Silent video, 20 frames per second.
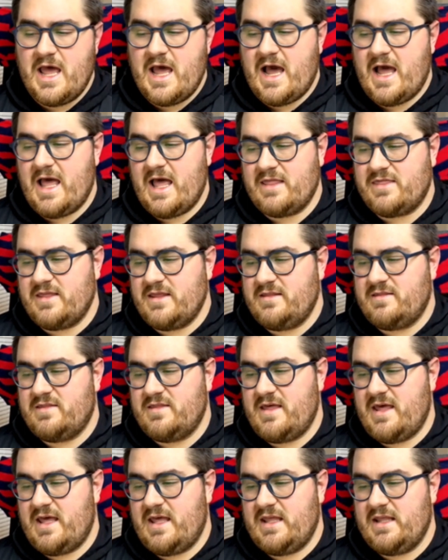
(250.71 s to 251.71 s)
I think
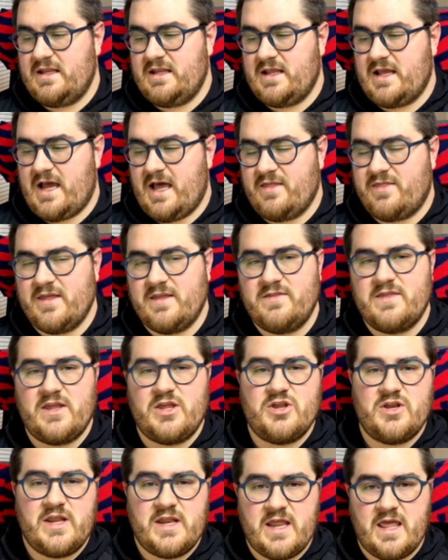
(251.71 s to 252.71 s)
that
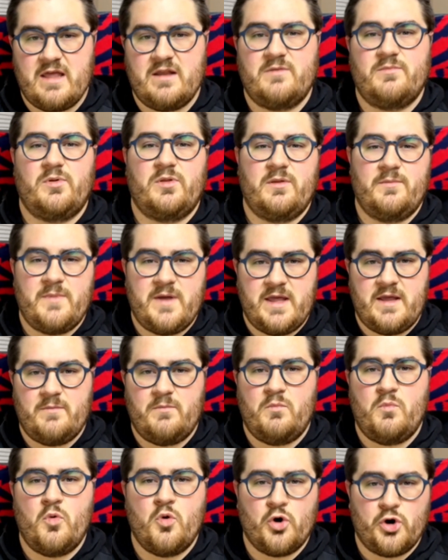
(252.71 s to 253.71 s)
you need to implement
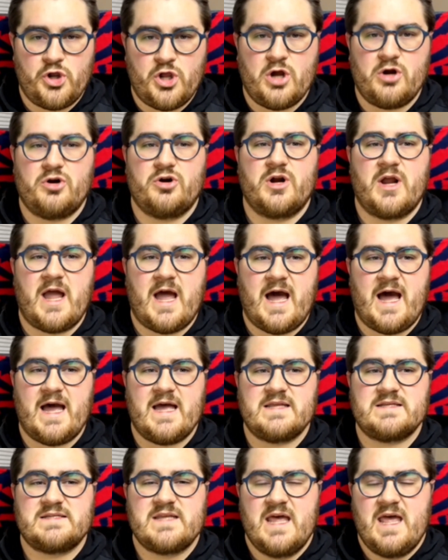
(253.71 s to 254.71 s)
more younger
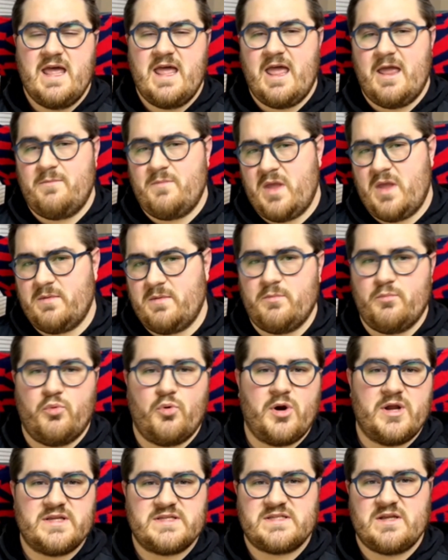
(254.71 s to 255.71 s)
guys and maybe
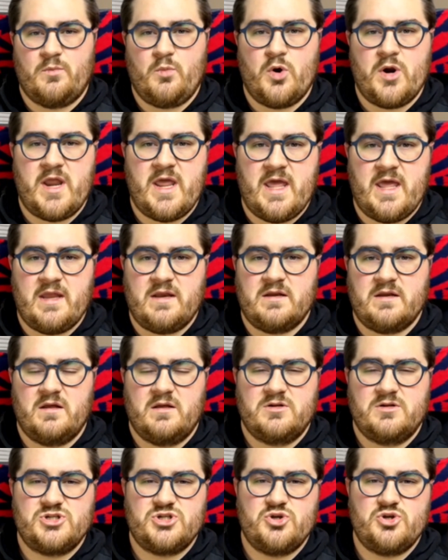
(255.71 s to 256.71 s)
bring someone in
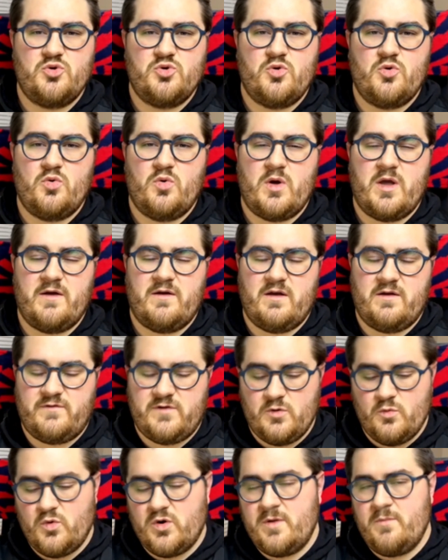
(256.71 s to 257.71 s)
if
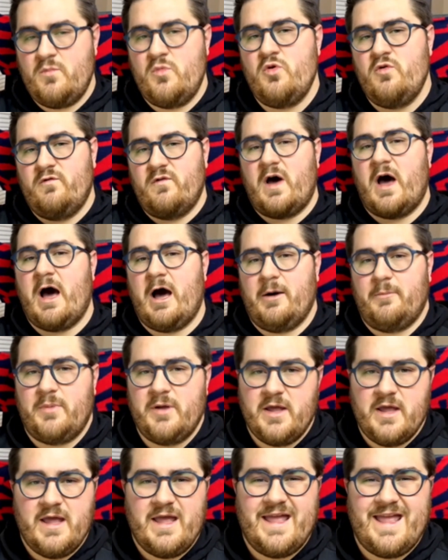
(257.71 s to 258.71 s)
you want to move up
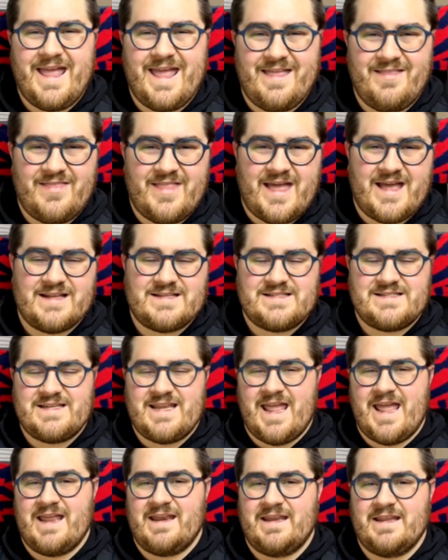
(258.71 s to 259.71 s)
in that
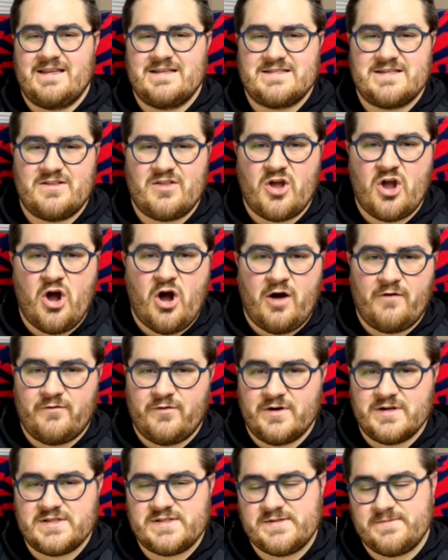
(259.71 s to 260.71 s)
standings in the
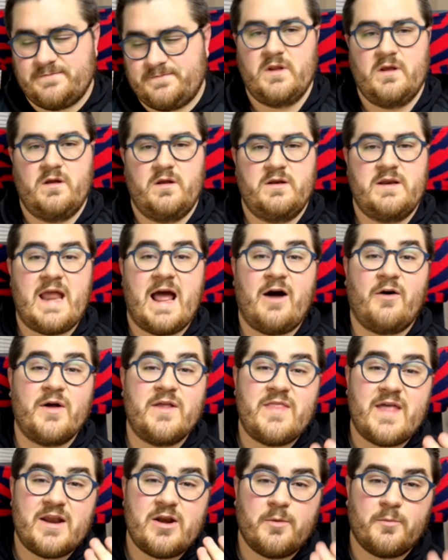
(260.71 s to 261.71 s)
conference. Now, in
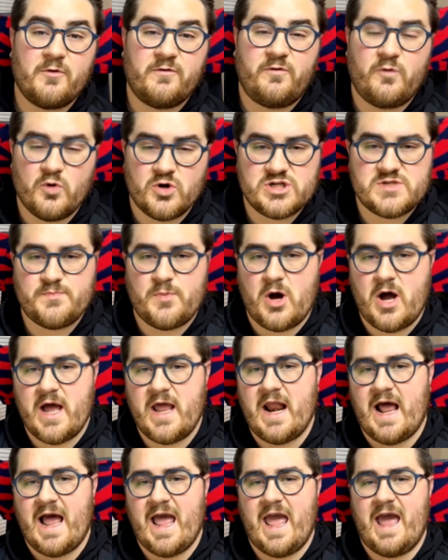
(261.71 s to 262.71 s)
that number 4
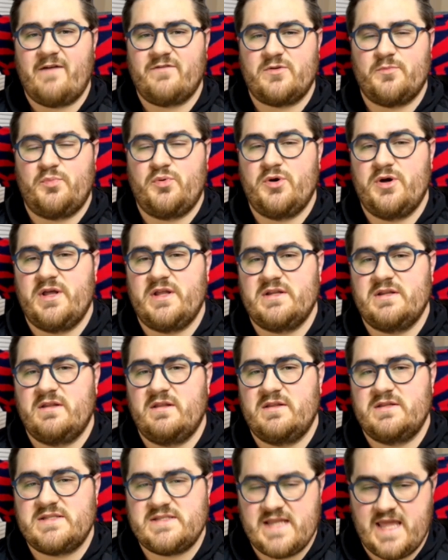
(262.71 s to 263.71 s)
spot, I have to put
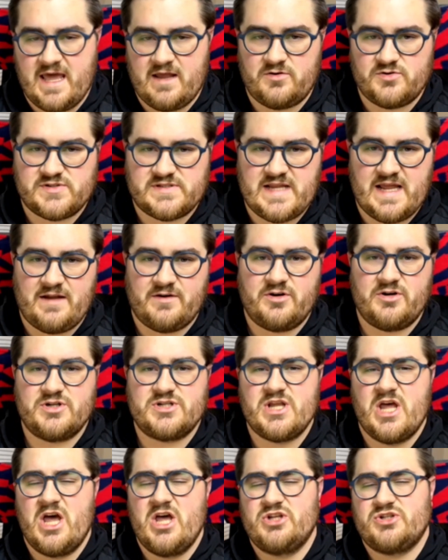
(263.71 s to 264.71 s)
Seattle
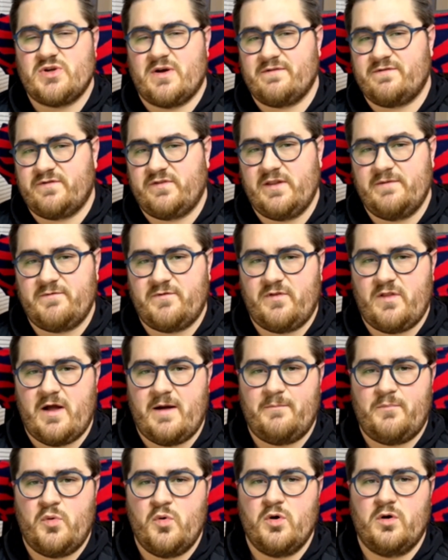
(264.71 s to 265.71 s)
Sounders, so I
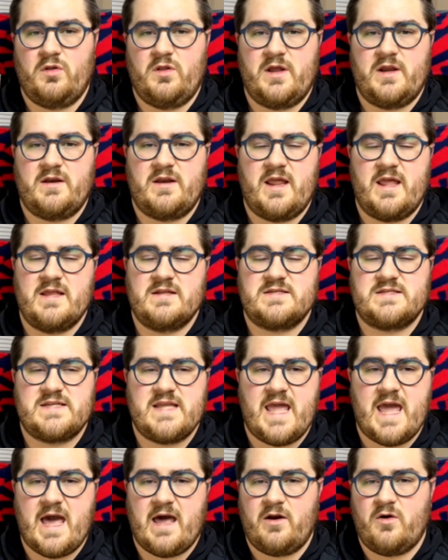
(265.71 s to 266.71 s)
flip-flop Portland and
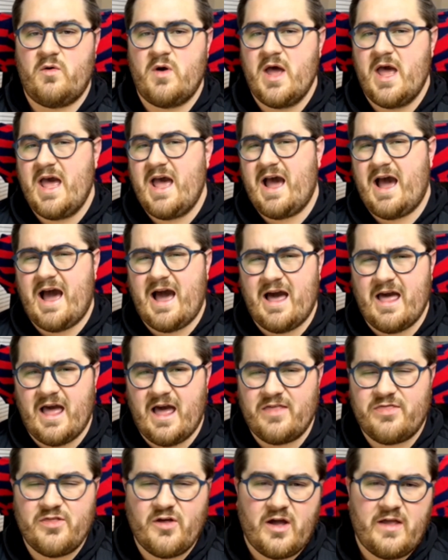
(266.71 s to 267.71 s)
Seattle. I
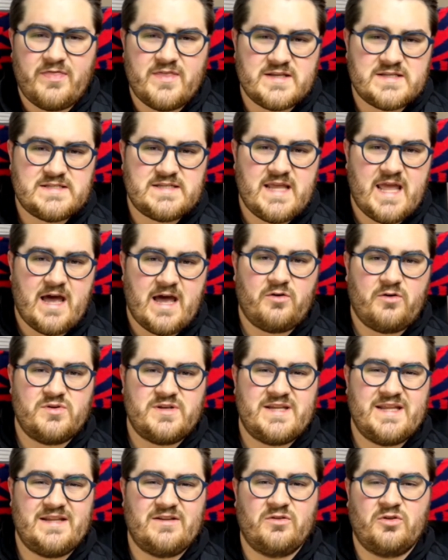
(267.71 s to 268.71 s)
thought that Seattle
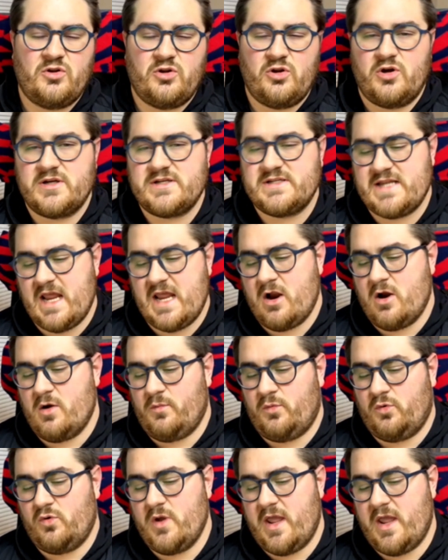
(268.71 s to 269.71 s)
didn't look
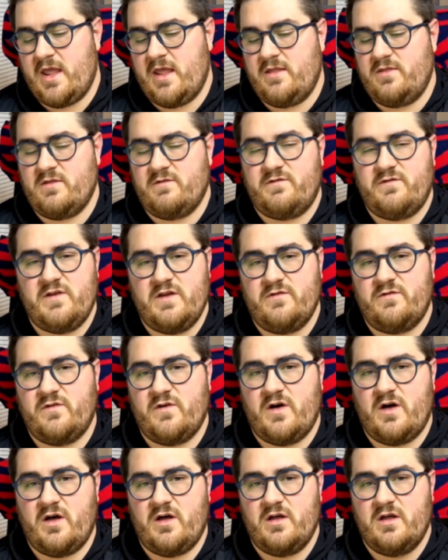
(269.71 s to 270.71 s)
terrible in the
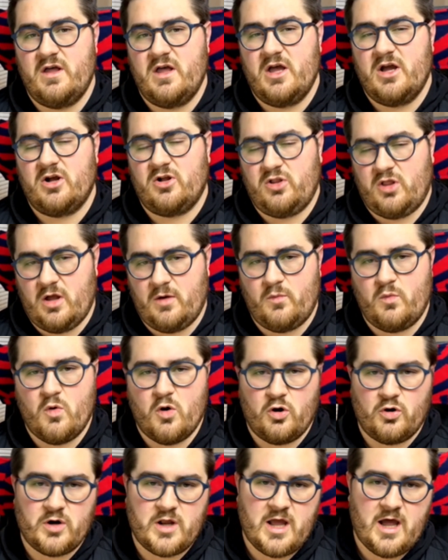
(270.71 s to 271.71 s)
FIFA Club
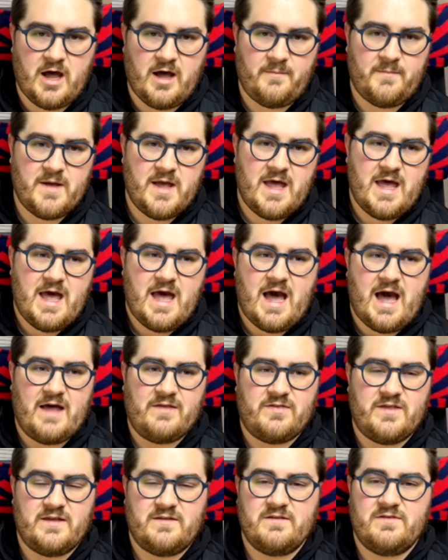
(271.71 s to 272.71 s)
World Cup. I
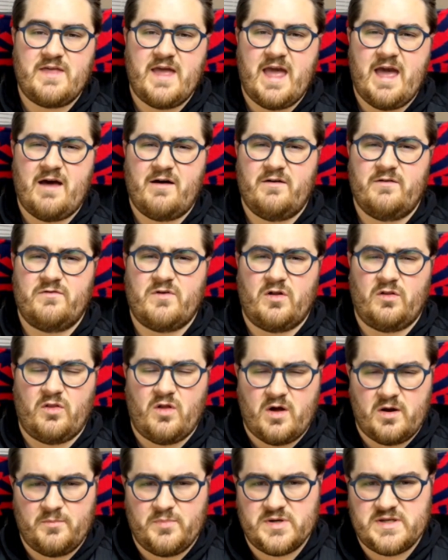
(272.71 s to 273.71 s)
think that they have a
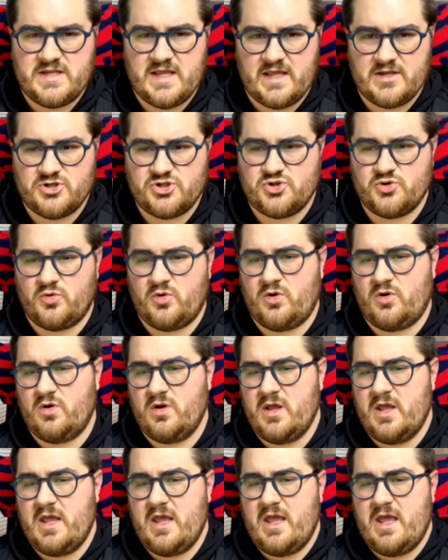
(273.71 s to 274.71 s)
lot of potential,
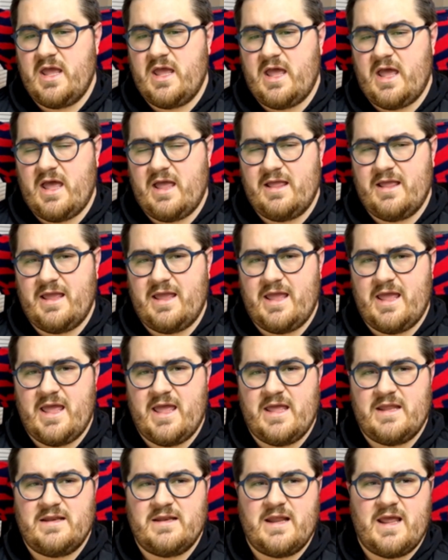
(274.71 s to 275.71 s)

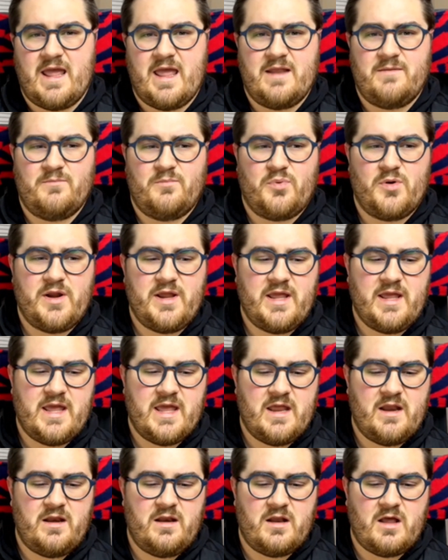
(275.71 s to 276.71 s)
and bringing
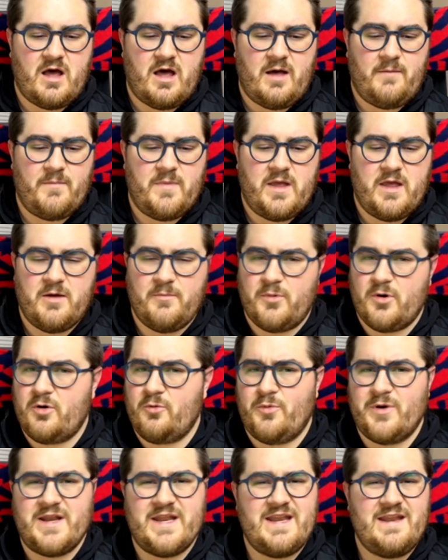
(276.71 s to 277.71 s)
in Hibbert,
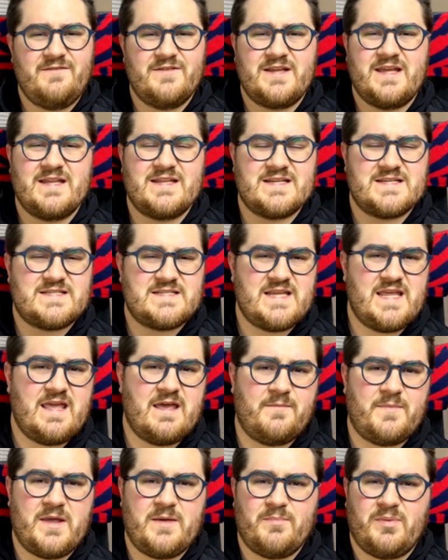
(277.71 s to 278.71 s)
we didn't even get to see
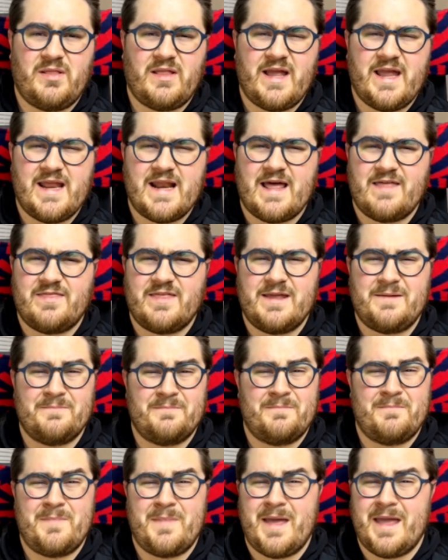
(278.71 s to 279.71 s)
him. He played, I think,
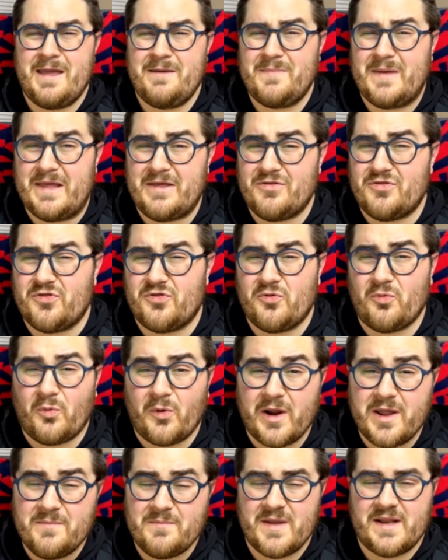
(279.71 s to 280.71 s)
maybe
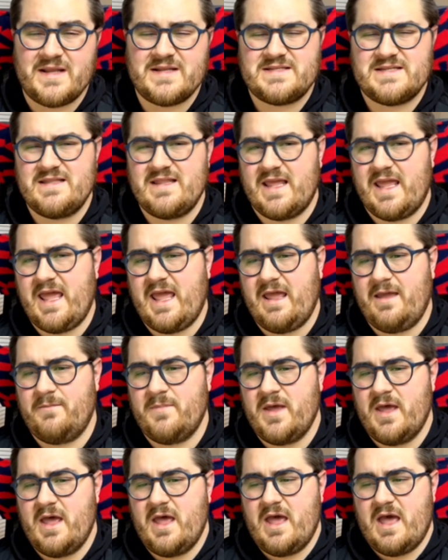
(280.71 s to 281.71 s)
3 minutes in the game.
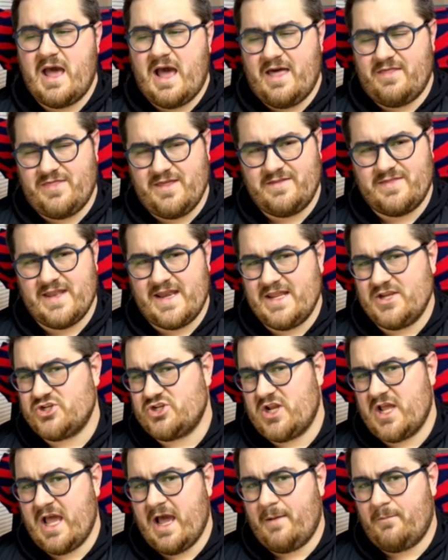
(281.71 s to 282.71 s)
I think that he
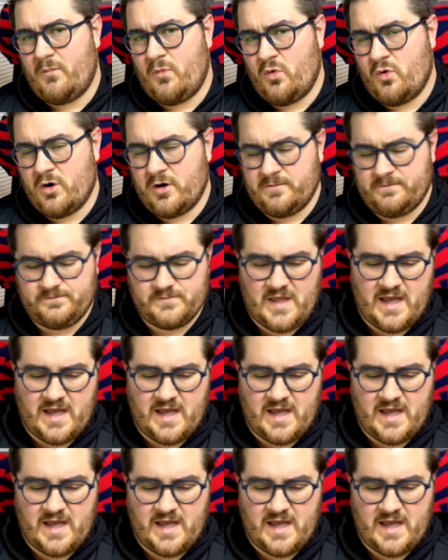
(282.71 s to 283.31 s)
should have got more.